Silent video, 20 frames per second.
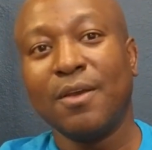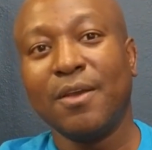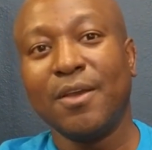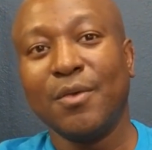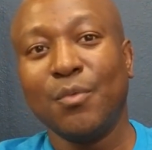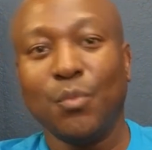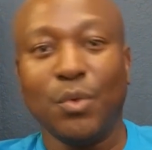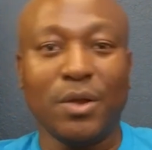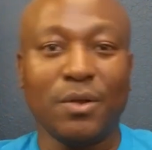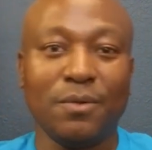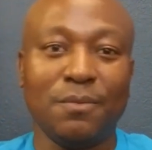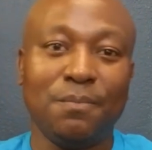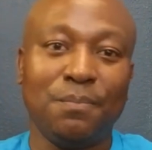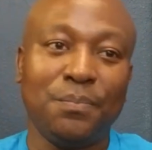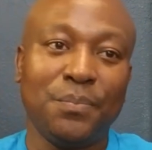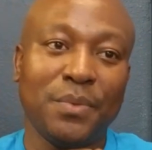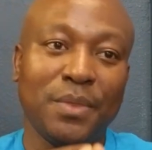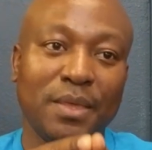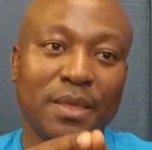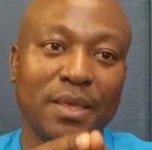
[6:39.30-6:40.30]
Well,
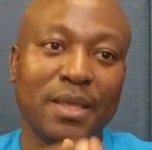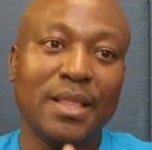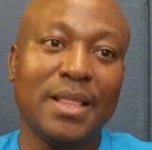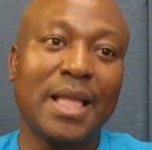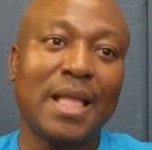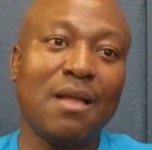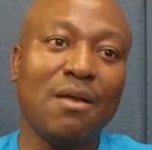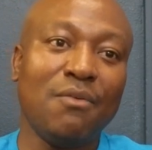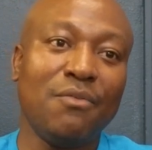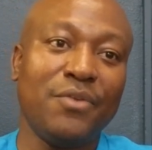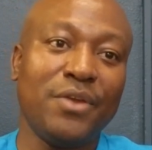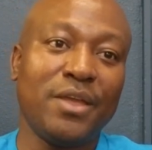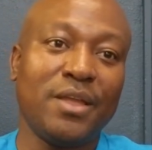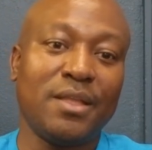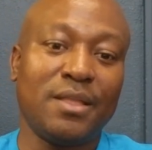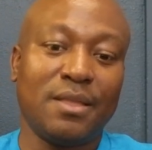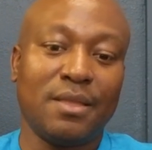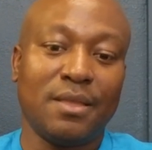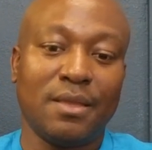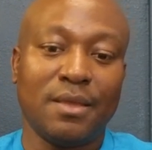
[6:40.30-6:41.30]
a lot of
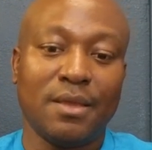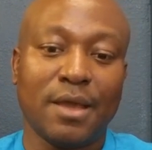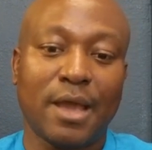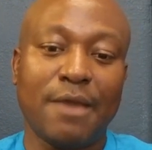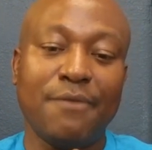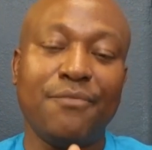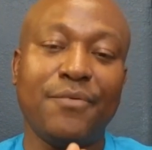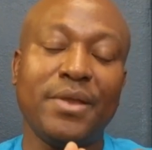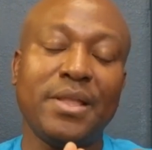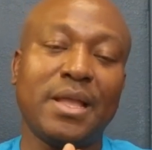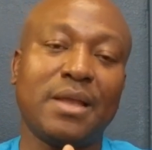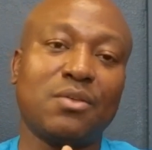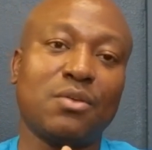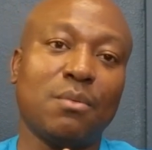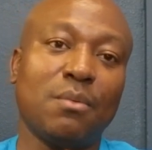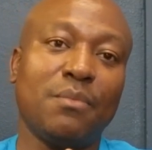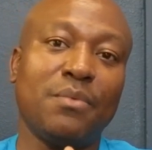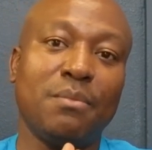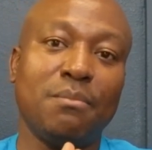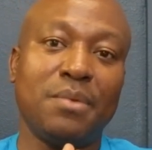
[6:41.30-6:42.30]
it, I find like
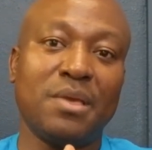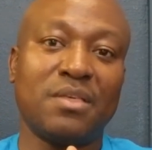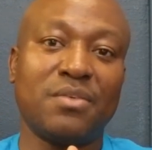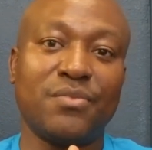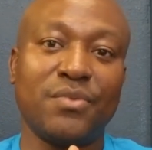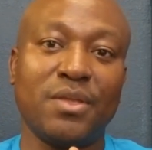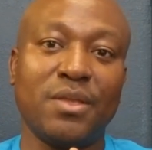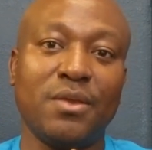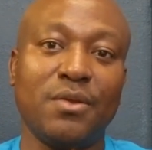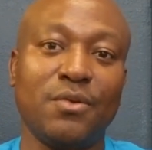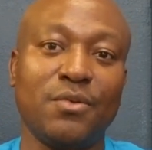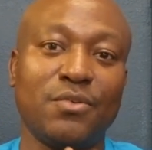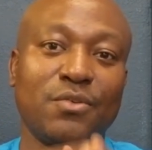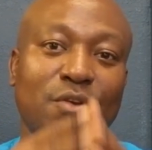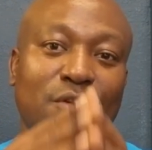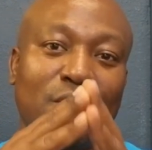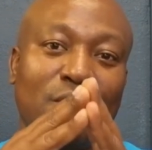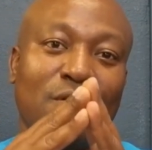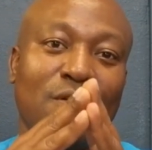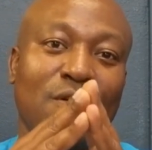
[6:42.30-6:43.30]
some of the best videos
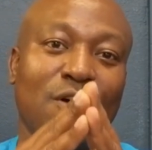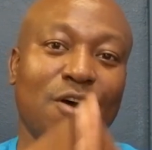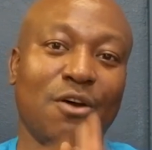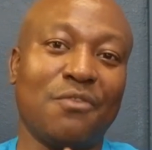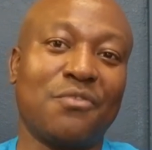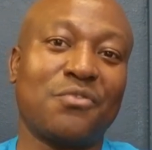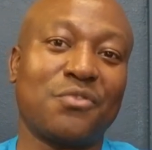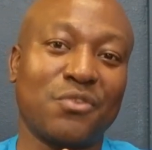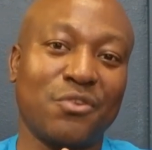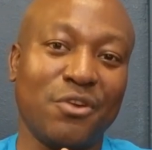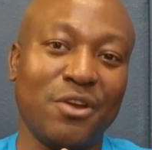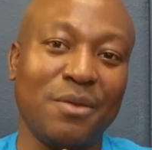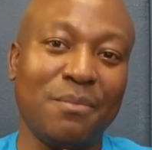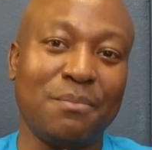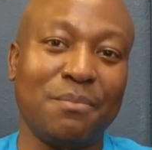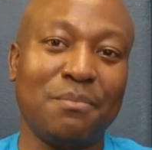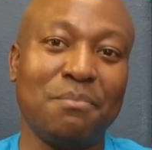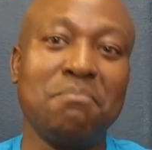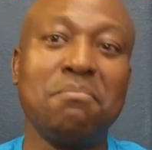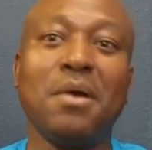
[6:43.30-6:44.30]
are off script,
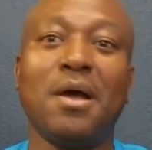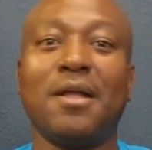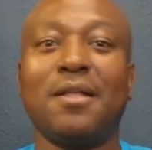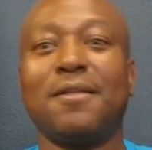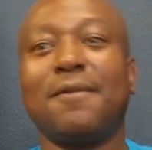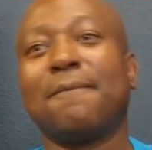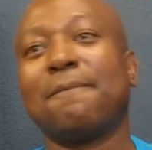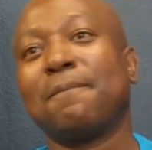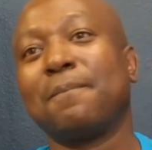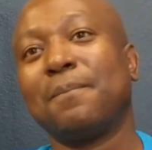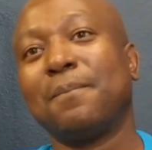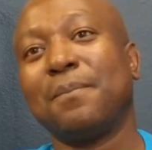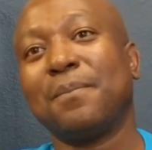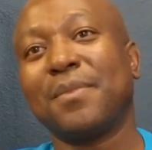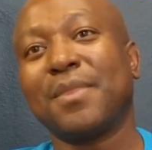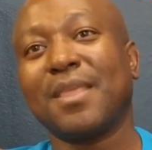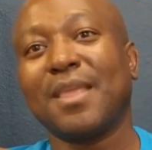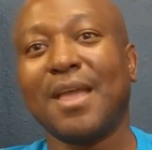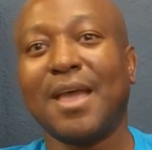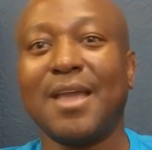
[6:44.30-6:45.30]
but
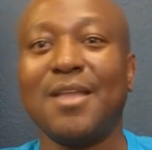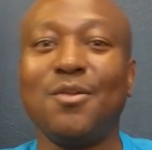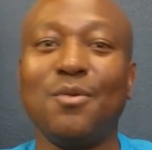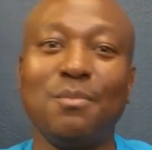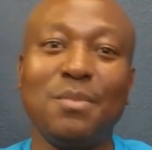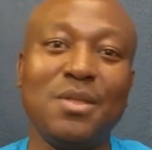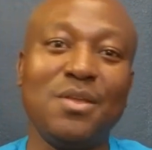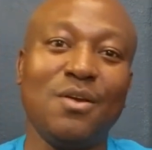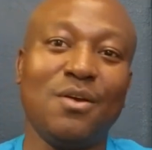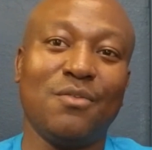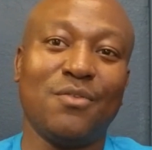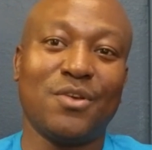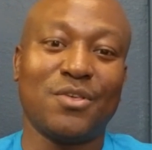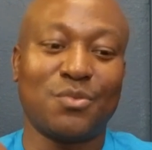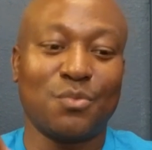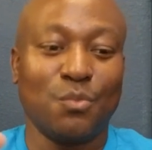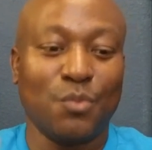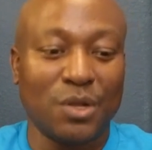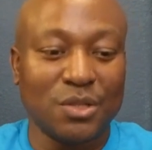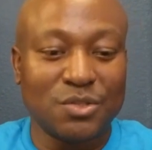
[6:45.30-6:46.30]
I know many of
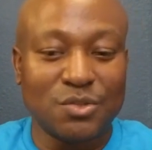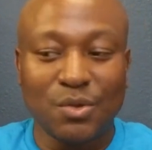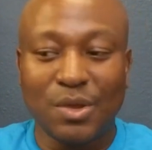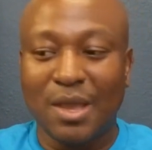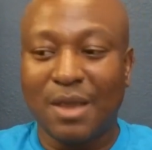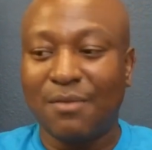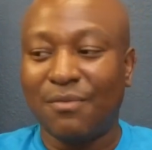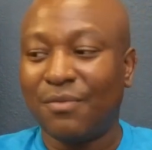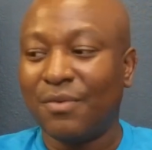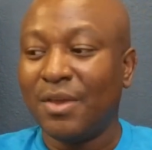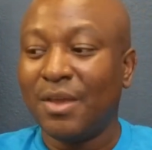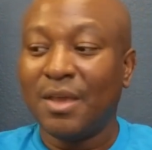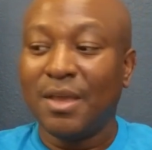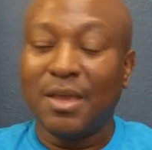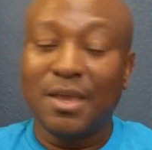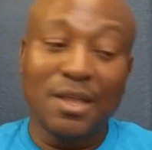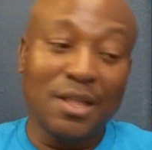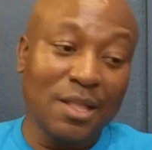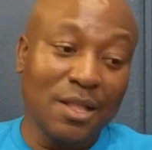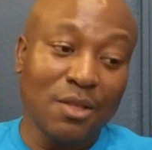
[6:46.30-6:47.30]
us want to have
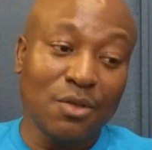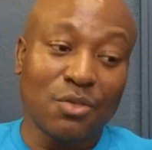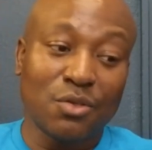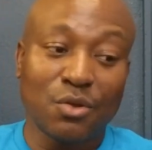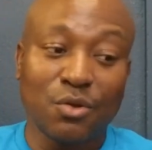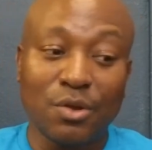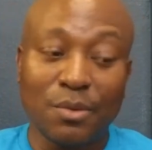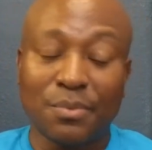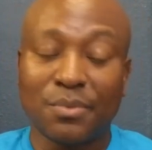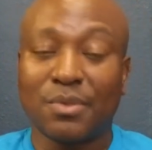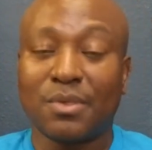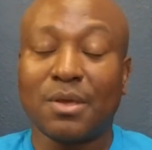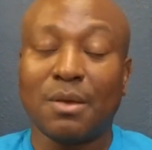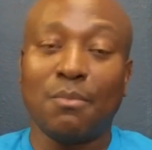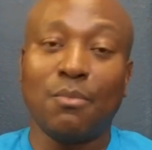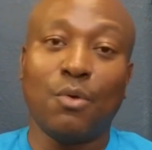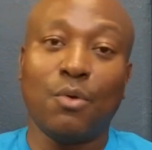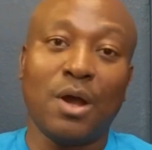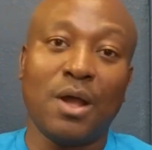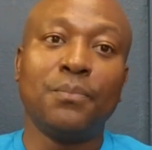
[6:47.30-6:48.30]
a little script
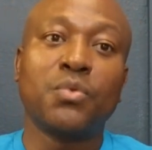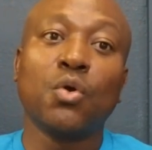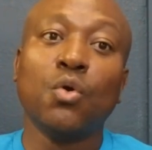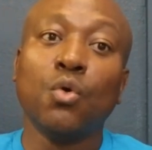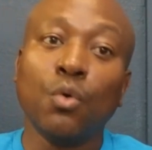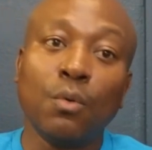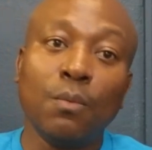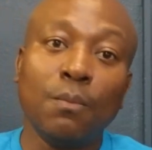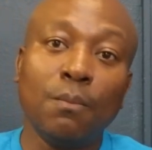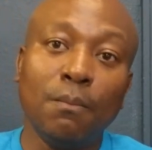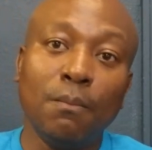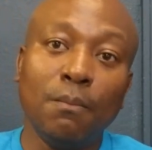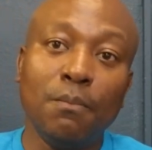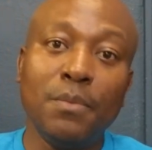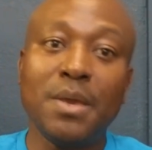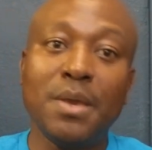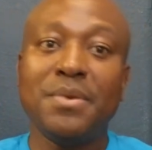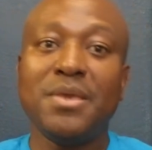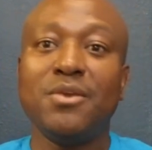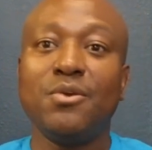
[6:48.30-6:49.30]
somewhat. So
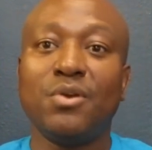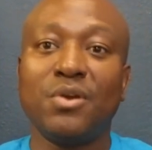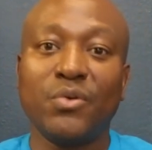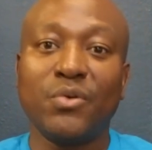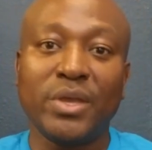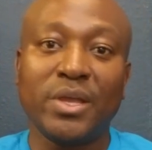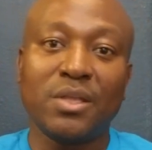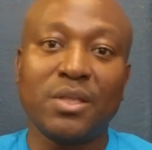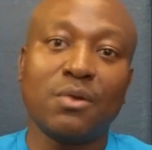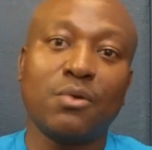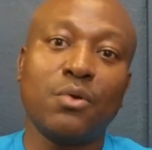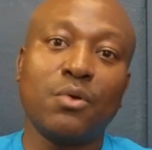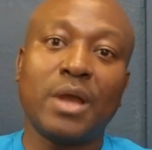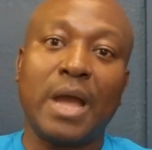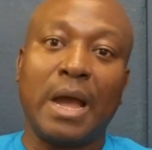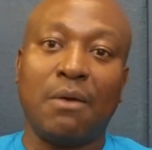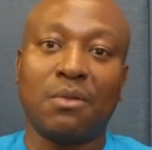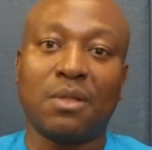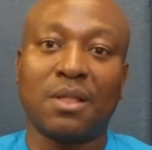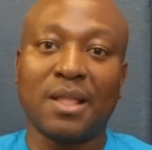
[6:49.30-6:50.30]
maybe you create a quick
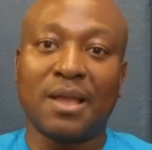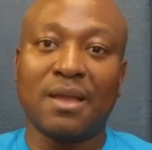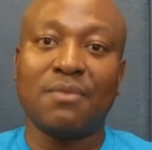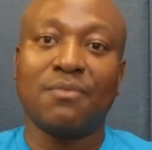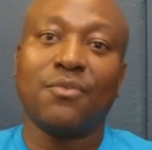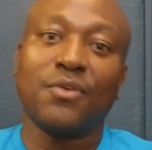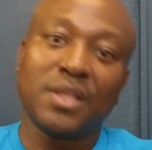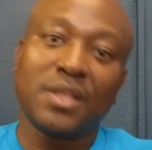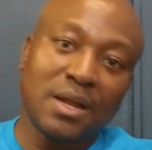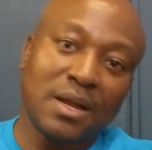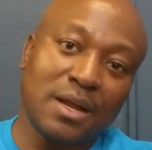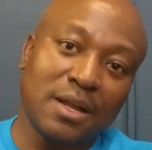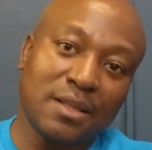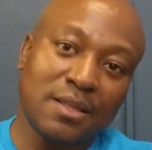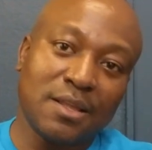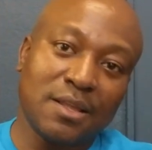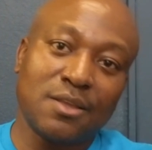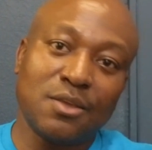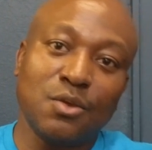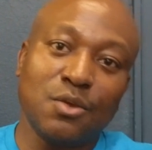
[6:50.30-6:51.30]
outline for the
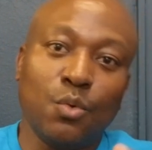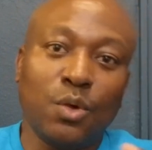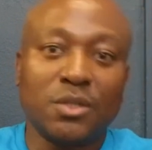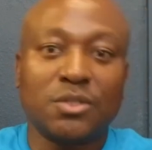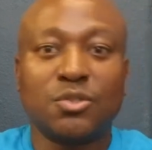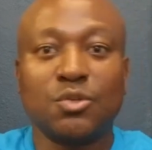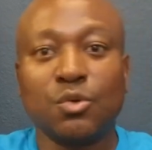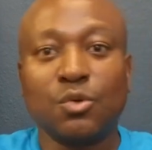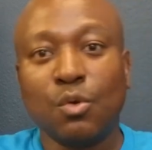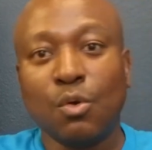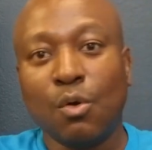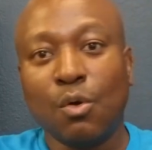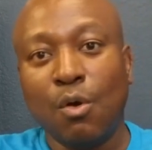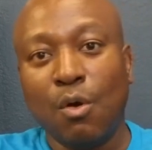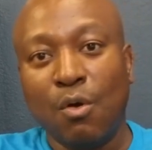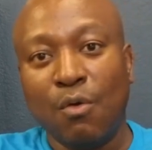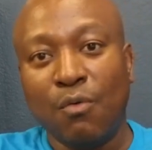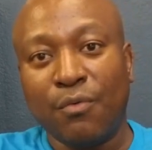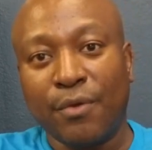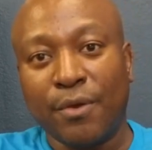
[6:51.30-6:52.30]
content you want to go
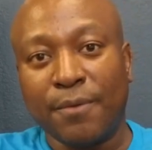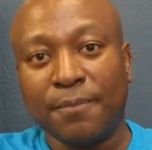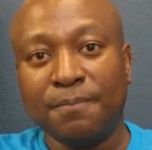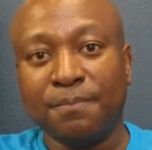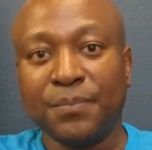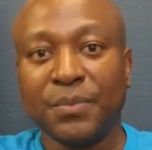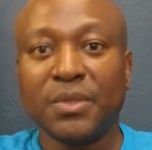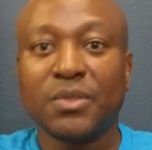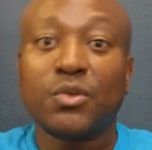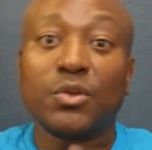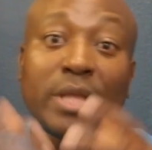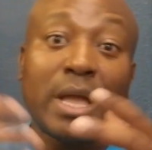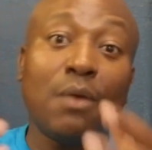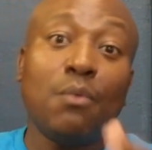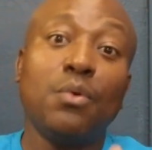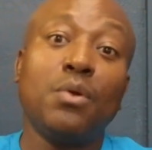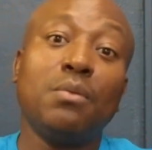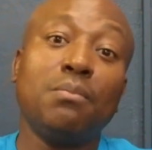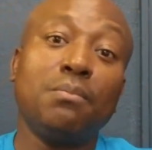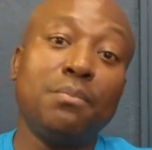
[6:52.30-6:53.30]
over. So
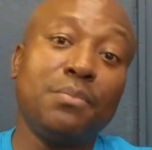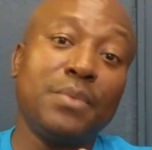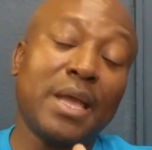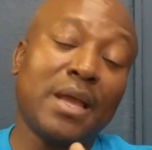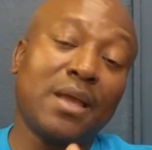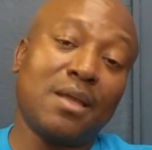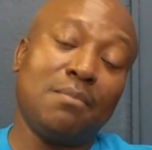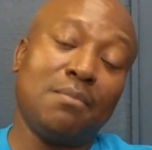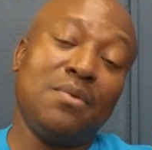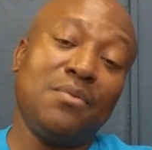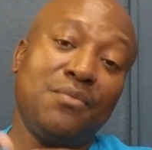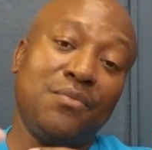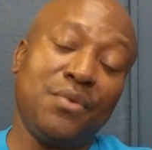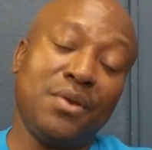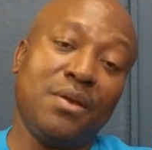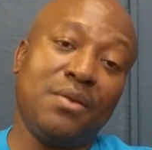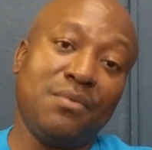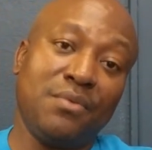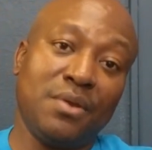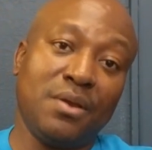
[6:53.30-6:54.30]
that can be
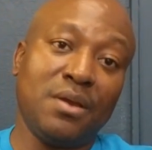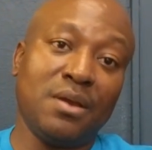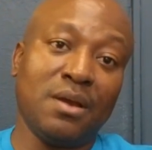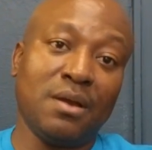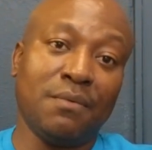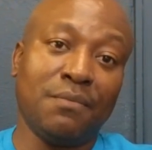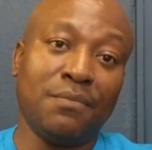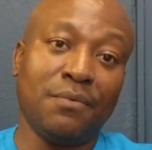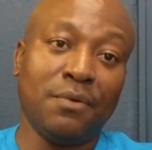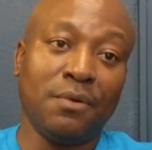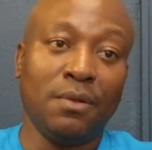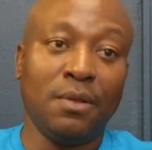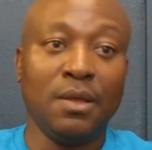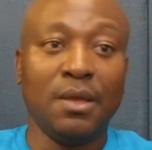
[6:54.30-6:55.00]
very, very helpful.